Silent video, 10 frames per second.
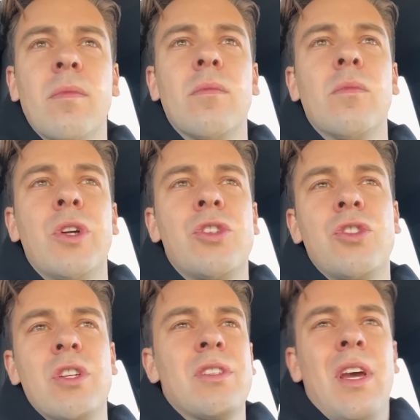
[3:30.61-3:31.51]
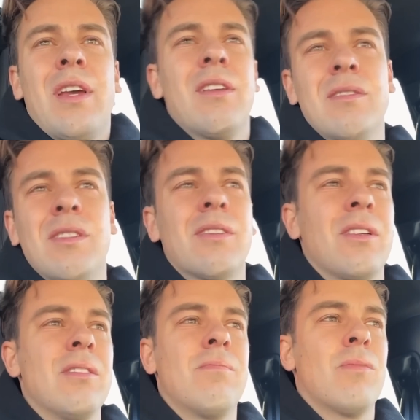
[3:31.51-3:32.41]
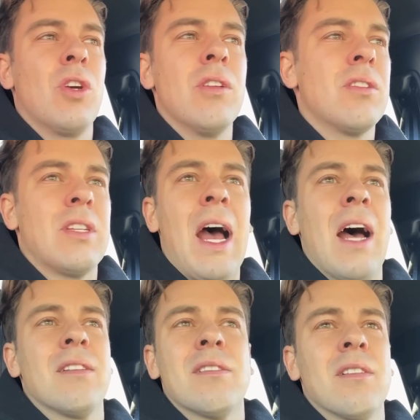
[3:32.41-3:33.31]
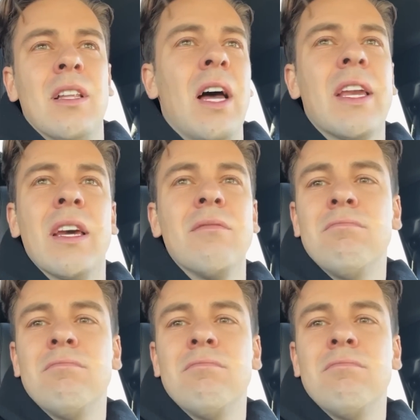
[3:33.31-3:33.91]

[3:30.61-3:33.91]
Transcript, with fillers: which is just like it's good good stats. I like it.